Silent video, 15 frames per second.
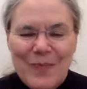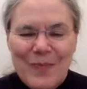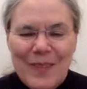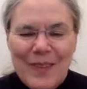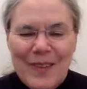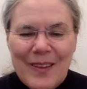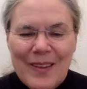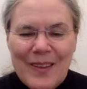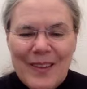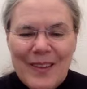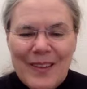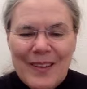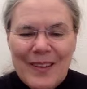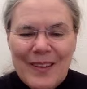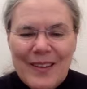
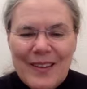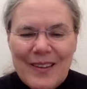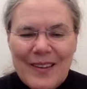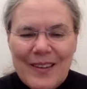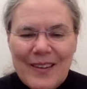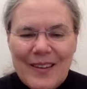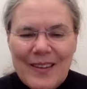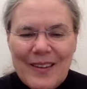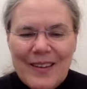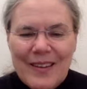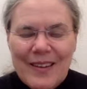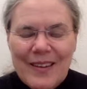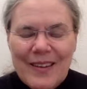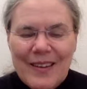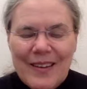
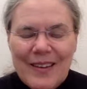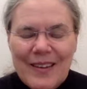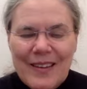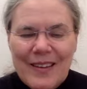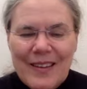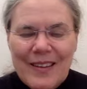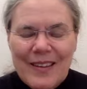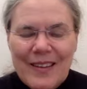Nobody speaks.